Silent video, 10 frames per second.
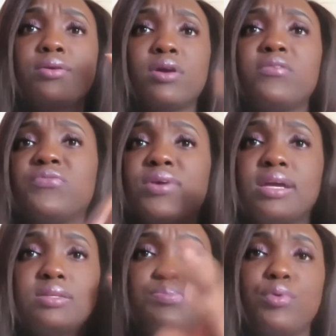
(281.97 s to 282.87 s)

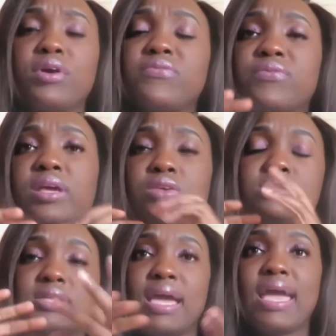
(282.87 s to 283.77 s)
girlfriend boyfriend
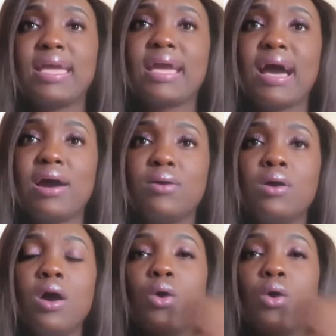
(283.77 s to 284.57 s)
used to hang out.